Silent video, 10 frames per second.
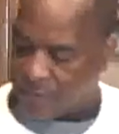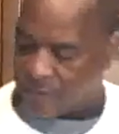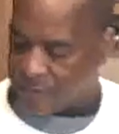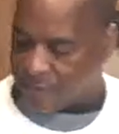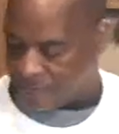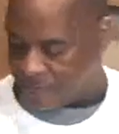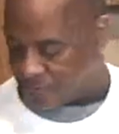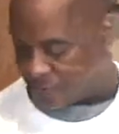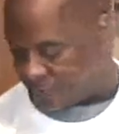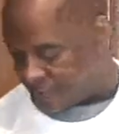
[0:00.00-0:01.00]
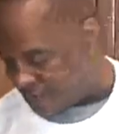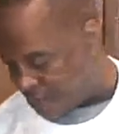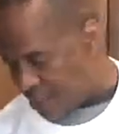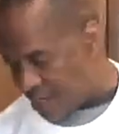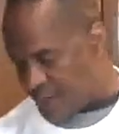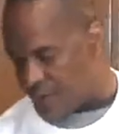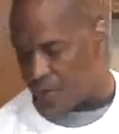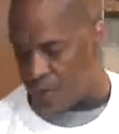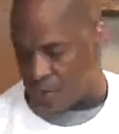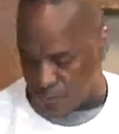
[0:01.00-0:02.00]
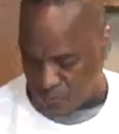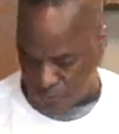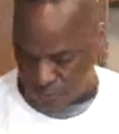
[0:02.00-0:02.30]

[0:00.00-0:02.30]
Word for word: I gotta put the cinnamon, and I know